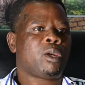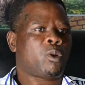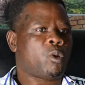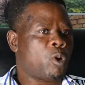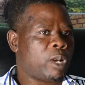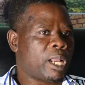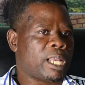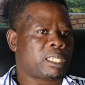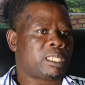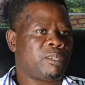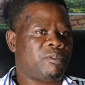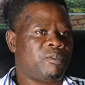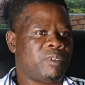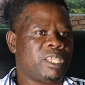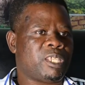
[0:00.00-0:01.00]
conduct
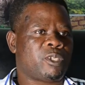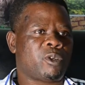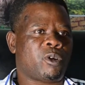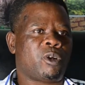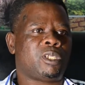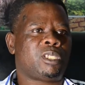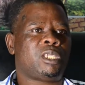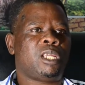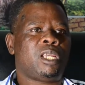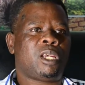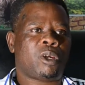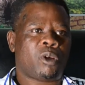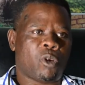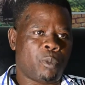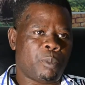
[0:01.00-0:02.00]
vision,
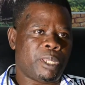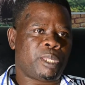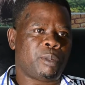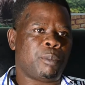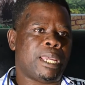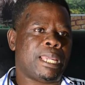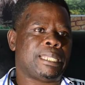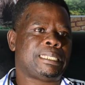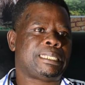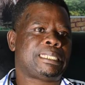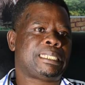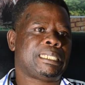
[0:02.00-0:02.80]
commitment,